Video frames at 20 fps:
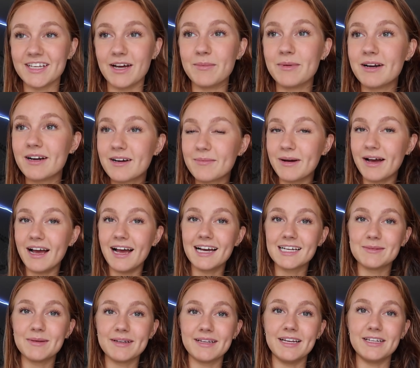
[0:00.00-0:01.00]
summer, my
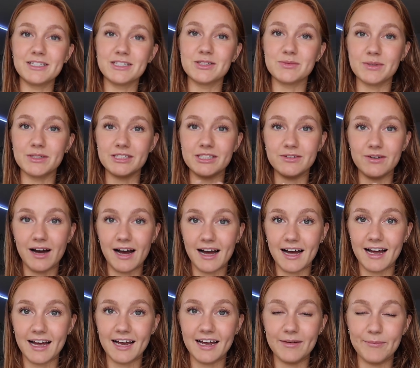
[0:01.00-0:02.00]
expectations were too
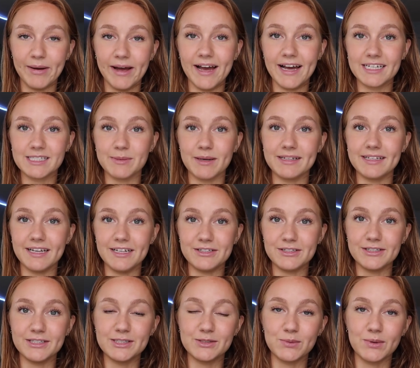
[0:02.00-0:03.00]
high. My
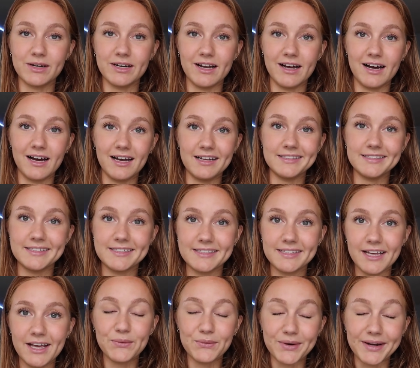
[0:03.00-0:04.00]
expectations were not
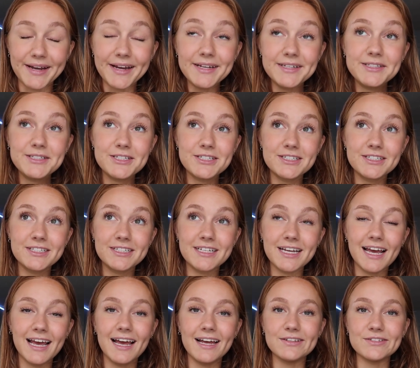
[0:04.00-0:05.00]
reached.
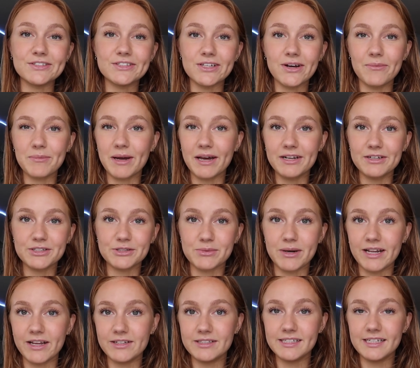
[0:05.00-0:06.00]
And so I'm kind of just
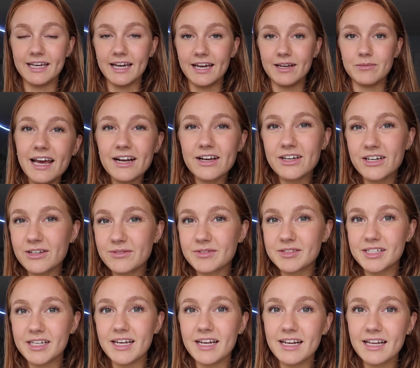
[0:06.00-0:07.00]
ready to get in a good
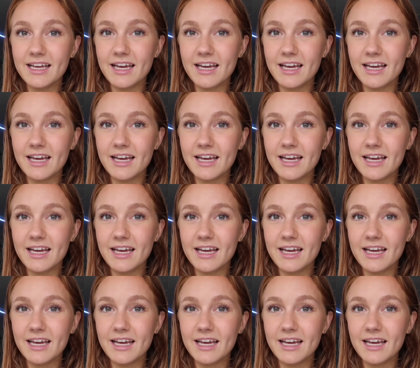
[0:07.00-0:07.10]
routine